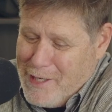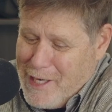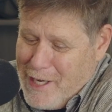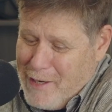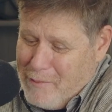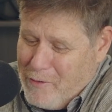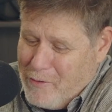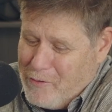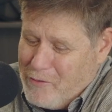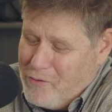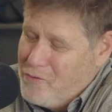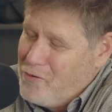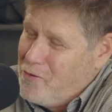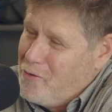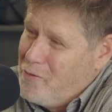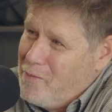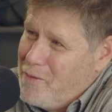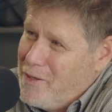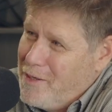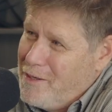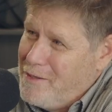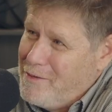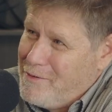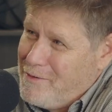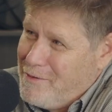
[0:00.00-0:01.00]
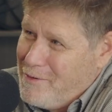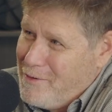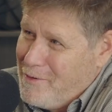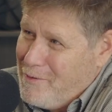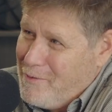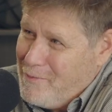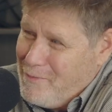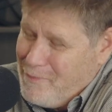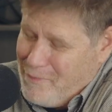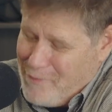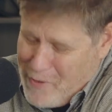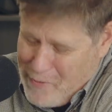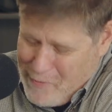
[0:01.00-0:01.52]
in Naples for a minute,
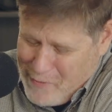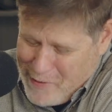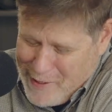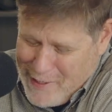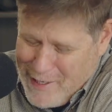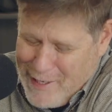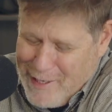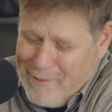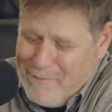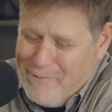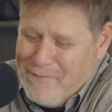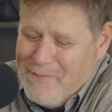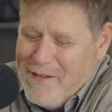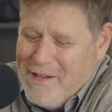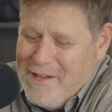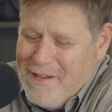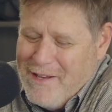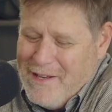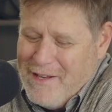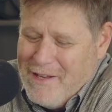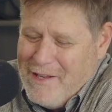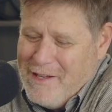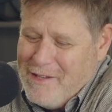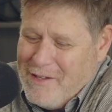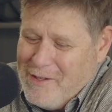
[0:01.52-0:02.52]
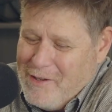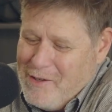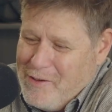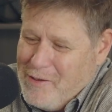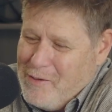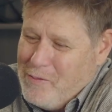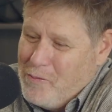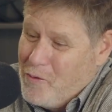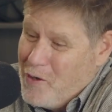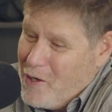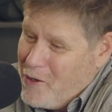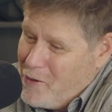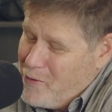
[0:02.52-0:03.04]
so okay.
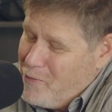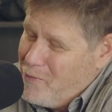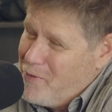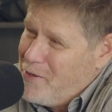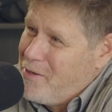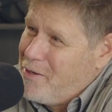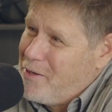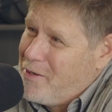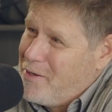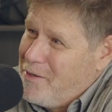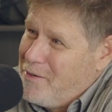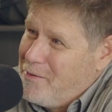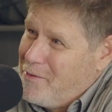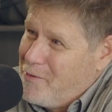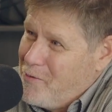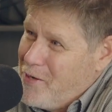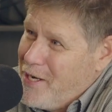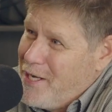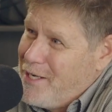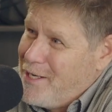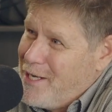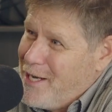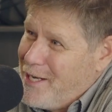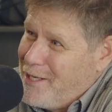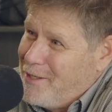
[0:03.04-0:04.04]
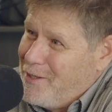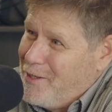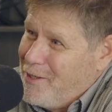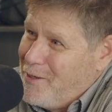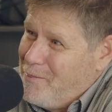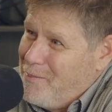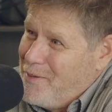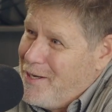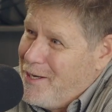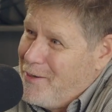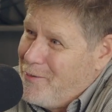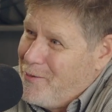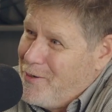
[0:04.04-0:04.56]
Welcome to the Granddad
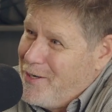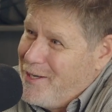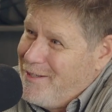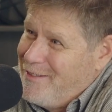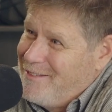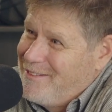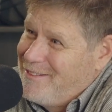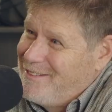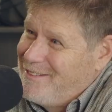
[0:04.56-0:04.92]
Club, by the way.